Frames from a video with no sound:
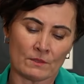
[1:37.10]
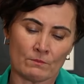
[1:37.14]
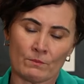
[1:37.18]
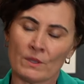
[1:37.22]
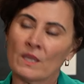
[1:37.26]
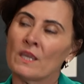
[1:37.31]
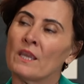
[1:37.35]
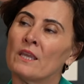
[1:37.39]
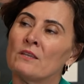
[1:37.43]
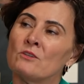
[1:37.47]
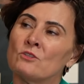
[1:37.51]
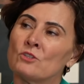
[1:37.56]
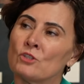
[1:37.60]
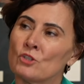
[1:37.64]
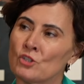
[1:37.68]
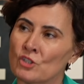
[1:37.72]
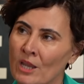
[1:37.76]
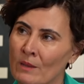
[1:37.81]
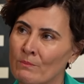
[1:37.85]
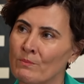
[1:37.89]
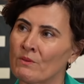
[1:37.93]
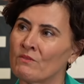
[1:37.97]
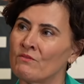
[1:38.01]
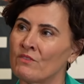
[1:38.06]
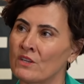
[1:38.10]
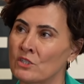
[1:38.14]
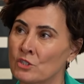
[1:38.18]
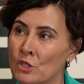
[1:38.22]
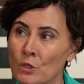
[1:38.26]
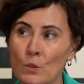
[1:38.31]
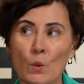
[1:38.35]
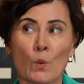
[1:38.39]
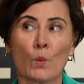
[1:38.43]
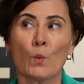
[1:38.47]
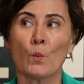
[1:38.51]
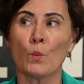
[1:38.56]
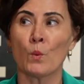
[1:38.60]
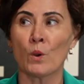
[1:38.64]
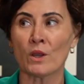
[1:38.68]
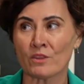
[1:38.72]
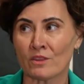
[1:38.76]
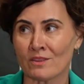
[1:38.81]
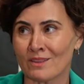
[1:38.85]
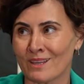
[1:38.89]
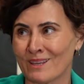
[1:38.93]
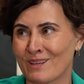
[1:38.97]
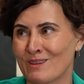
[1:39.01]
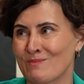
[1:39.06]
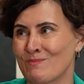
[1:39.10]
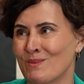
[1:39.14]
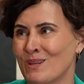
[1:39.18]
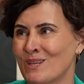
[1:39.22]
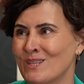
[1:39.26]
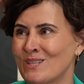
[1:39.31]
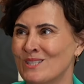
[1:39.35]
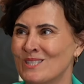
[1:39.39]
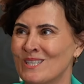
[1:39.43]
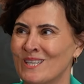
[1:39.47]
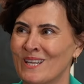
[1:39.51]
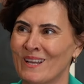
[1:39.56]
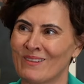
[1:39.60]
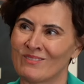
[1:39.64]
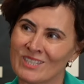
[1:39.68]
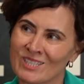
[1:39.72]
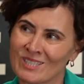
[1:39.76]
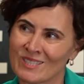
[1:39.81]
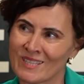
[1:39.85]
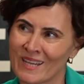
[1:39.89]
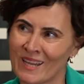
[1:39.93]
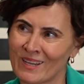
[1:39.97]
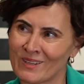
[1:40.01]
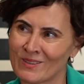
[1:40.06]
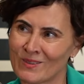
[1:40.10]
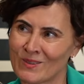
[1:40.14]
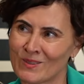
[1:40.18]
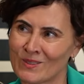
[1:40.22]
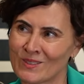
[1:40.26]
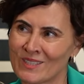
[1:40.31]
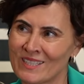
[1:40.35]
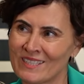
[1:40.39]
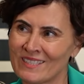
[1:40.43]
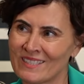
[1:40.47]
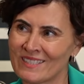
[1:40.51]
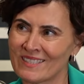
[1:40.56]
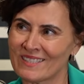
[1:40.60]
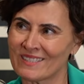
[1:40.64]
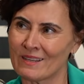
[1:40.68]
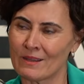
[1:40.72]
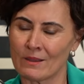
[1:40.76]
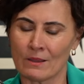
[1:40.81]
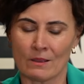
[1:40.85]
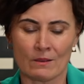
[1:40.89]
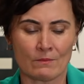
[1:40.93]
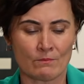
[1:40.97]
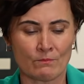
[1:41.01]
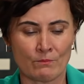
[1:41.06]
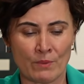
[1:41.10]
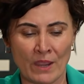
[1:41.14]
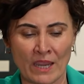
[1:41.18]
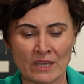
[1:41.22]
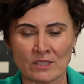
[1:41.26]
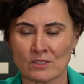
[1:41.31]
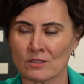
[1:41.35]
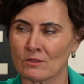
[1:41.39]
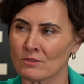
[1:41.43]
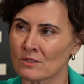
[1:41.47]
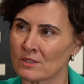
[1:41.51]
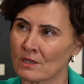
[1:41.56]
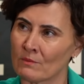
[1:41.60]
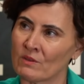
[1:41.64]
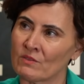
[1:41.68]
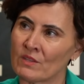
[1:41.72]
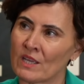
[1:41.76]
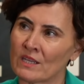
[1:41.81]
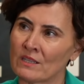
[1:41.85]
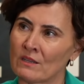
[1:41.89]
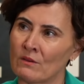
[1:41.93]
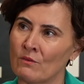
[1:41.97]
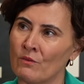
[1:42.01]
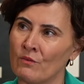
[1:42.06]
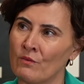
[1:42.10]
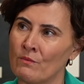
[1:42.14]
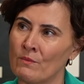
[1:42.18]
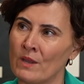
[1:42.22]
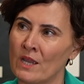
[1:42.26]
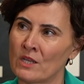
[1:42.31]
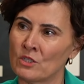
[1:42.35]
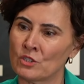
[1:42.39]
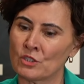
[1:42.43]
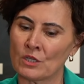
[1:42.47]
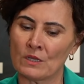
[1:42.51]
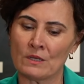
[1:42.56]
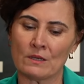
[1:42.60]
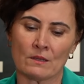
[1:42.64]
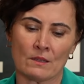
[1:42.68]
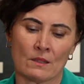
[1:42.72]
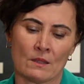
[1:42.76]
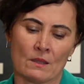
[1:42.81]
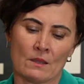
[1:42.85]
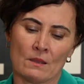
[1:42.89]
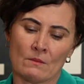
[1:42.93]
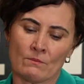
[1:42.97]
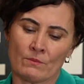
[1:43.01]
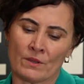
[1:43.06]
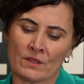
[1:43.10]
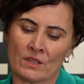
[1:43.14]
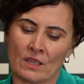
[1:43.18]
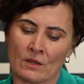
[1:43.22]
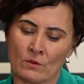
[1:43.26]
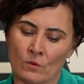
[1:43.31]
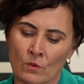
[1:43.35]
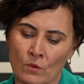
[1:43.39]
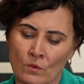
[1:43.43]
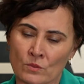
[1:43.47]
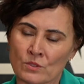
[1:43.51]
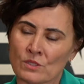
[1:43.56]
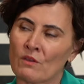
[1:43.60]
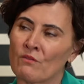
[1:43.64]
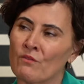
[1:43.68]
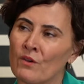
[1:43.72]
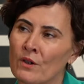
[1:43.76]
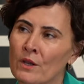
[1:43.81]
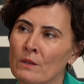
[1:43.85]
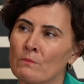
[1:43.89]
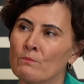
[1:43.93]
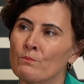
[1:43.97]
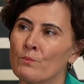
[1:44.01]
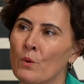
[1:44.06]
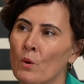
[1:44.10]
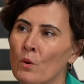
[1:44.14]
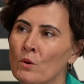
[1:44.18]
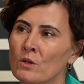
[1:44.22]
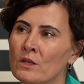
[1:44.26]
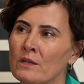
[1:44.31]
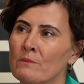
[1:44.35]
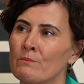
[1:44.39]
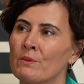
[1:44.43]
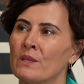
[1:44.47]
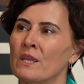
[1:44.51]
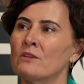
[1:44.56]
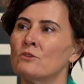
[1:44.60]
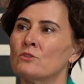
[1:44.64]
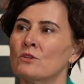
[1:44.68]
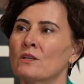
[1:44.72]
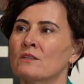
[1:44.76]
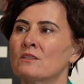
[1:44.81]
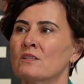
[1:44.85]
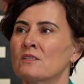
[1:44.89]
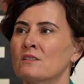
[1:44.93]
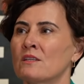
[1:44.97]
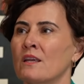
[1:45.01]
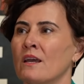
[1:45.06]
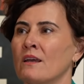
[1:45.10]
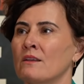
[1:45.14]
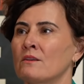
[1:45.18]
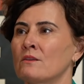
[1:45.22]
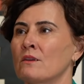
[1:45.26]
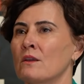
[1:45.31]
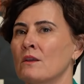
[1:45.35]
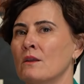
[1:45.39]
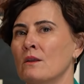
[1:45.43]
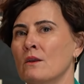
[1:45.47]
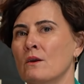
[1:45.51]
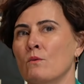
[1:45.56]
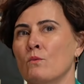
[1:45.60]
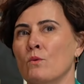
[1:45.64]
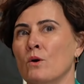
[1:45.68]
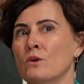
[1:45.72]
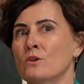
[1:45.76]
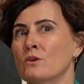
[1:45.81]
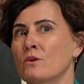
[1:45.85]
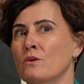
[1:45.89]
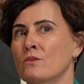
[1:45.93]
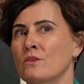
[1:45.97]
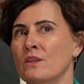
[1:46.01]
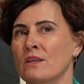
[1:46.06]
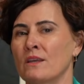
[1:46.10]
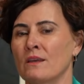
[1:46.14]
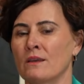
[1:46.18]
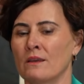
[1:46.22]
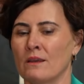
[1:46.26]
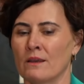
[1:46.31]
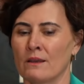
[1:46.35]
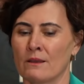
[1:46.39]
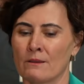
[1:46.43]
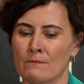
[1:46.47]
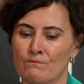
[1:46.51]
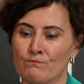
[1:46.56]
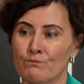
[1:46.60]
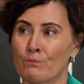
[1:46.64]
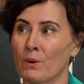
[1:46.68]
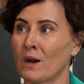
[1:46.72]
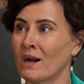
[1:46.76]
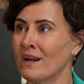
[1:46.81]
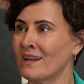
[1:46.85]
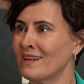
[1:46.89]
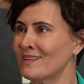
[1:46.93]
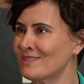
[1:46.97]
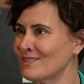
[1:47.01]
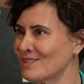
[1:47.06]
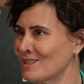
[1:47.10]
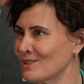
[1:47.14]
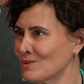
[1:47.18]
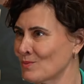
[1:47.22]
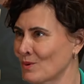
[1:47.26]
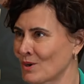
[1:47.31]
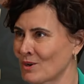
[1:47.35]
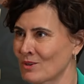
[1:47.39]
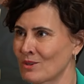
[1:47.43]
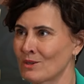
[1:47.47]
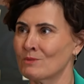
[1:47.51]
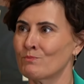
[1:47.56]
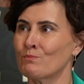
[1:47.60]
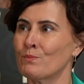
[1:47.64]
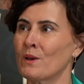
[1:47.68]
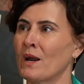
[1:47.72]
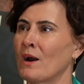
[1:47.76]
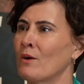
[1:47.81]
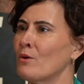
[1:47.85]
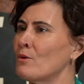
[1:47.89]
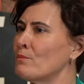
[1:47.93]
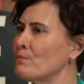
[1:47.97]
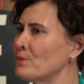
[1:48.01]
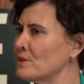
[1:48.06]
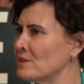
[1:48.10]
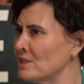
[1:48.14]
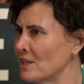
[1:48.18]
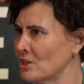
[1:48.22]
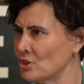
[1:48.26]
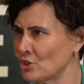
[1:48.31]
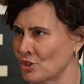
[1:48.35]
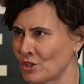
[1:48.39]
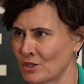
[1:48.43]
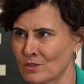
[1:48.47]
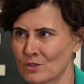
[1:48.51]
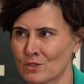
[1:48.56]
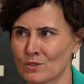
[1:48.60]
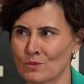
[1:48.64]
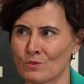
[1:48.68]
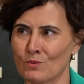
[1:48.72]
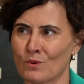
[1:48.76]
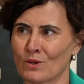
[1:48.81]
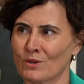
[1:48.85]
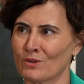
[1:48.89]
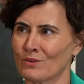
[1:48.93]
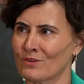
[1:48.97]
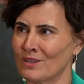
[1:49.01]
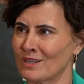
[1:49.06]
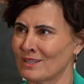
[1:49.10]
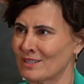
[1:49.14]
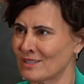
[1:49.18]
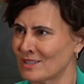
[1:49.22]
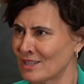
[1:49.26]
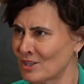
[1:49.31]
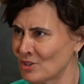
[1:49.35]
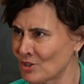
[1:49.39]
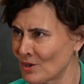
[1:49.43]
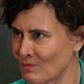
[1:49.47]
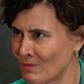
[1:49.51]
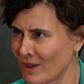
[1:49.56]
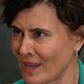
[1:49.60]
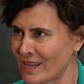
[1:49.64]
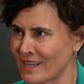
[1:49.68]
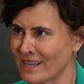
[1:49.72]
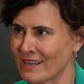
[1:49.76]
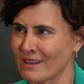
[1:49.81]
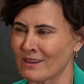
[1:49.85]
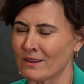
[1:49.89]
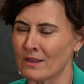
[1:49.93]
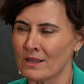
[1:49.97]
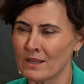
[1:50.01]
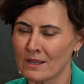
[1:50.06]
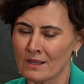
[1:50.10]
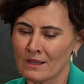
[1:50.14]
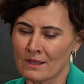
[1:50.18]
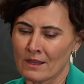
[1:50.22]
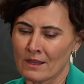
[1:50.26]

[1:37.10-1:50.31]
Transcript: begin to shape a vision with the community and the stakeholders based on some of that information, but then also very importantly begin to understand what are the biases, what are the power positions, what are the decision-making